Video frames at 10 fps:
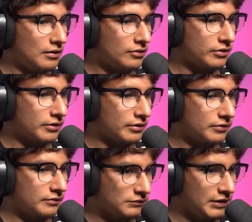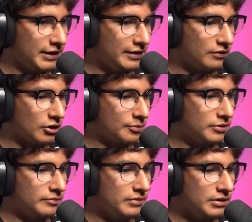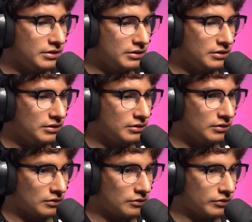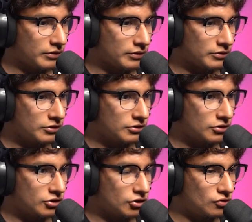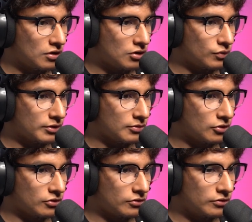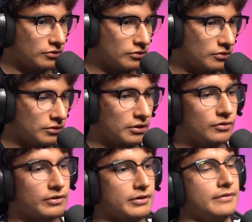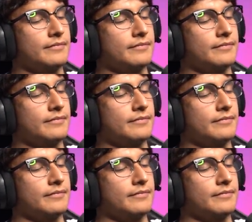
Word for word: Okay. And RIP me. Okay, just, just, just crawl away, bro. Okay.